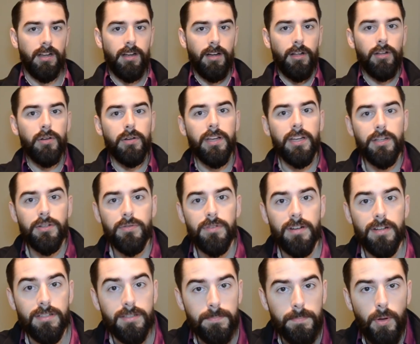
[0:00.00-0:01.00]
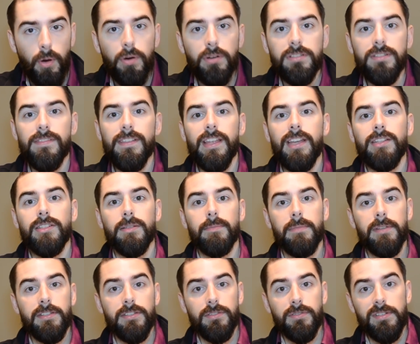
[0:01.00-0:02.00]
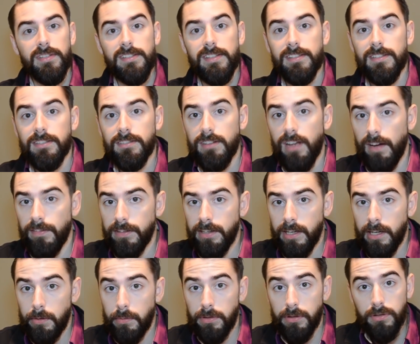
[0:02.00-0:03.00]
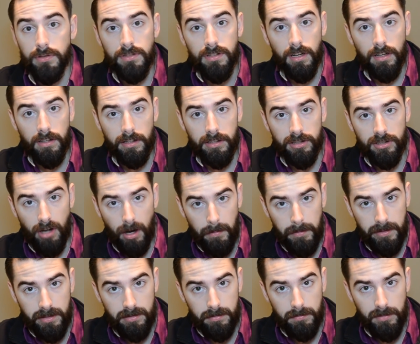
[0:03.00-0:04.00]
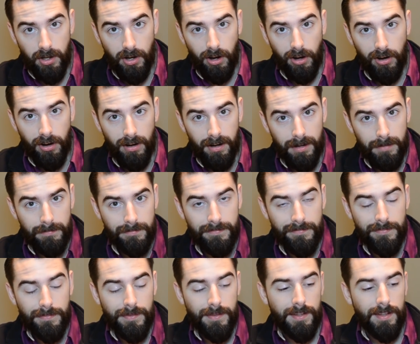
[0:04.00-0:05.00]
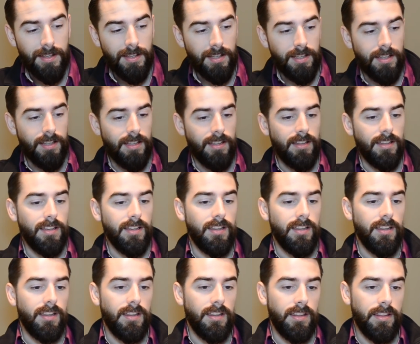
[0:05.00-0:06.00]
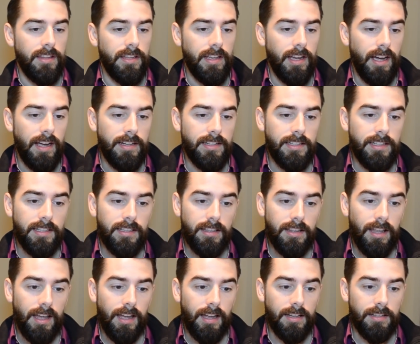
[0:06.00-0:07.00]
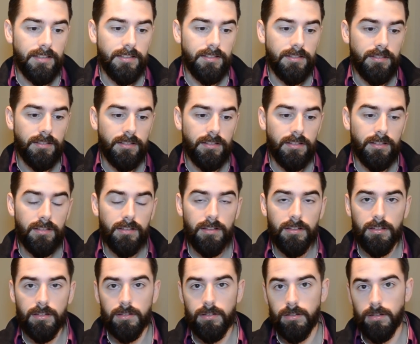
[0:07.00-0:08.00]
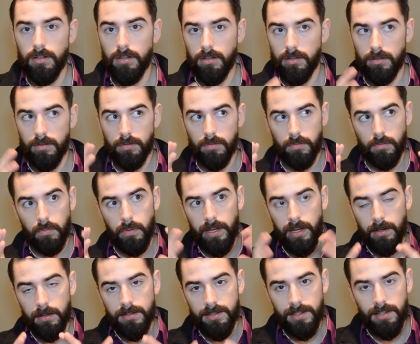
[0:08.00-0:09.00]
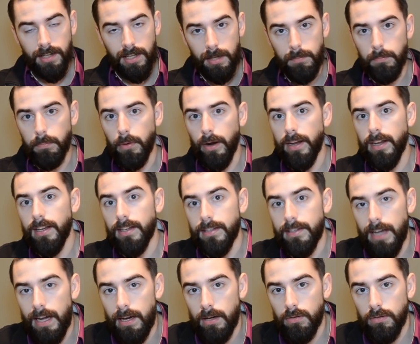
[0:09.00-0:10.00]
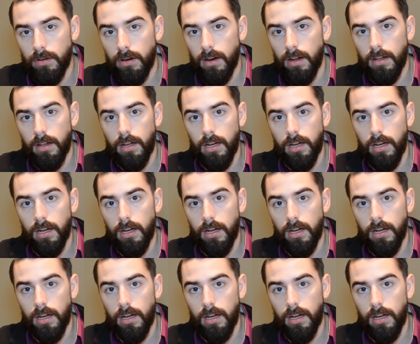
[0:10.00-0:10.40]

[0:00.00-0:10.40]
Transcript: Hello, kindred explorers of the ancient mysteries. This is Govin here with TeutonicShamanism.com. The idea that we can keep breaking down